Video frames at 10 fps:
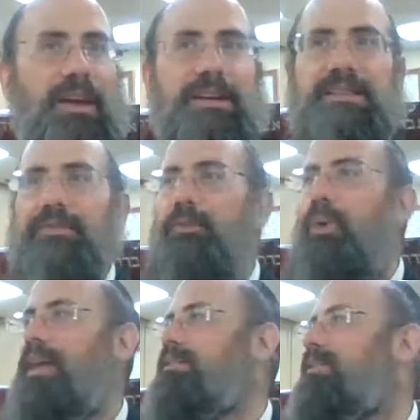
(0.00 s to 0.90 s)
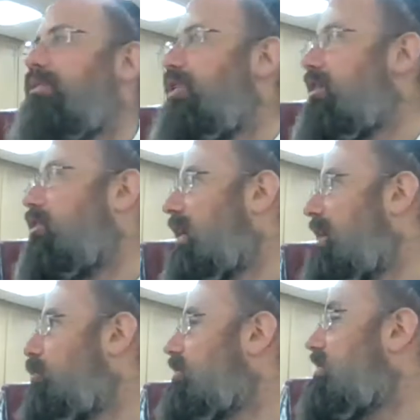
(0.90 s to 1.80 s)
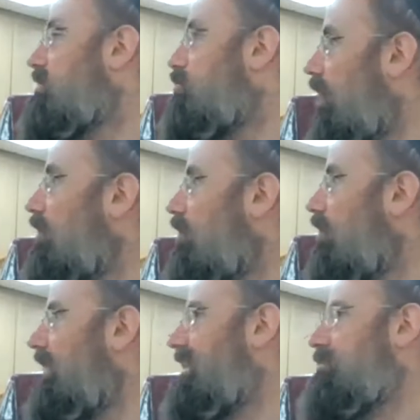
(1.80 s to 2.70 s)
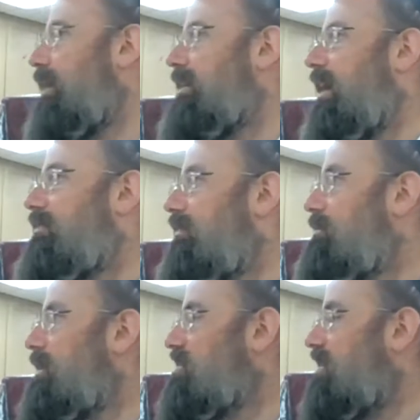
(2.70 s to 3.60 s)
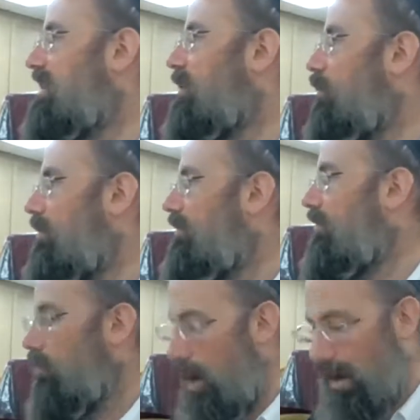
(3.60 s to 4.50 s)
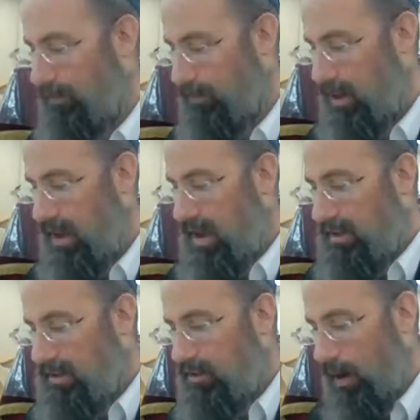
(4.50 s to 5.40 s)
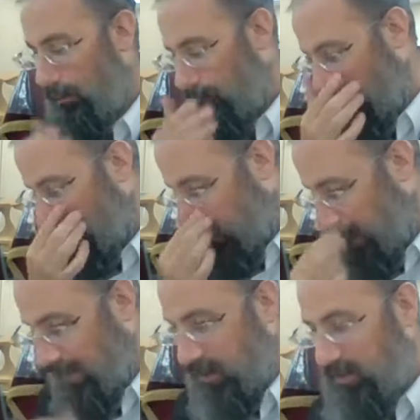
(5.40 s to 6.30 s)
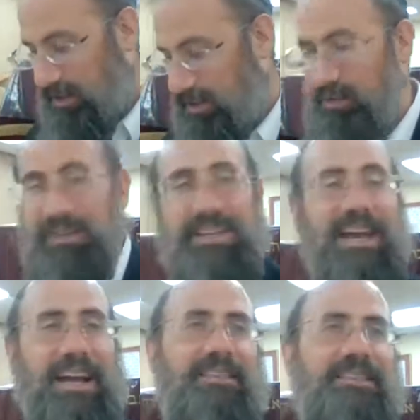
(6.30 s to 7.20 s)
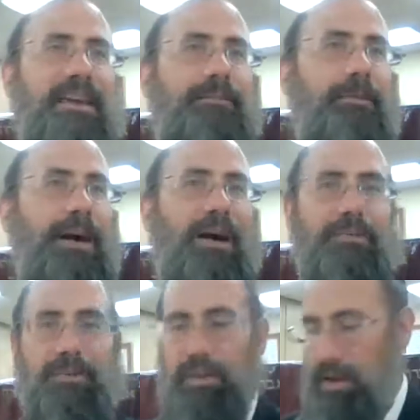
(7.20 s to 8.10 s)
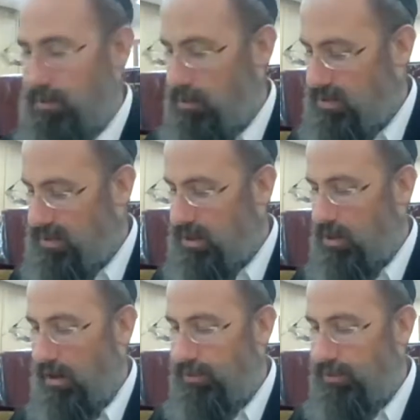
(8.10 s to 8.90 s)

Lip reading: So if wine is 3 lug and the water is 1 lug, that's why you have to have a much thicker one for the wine. It's exactly the same amount. One says no.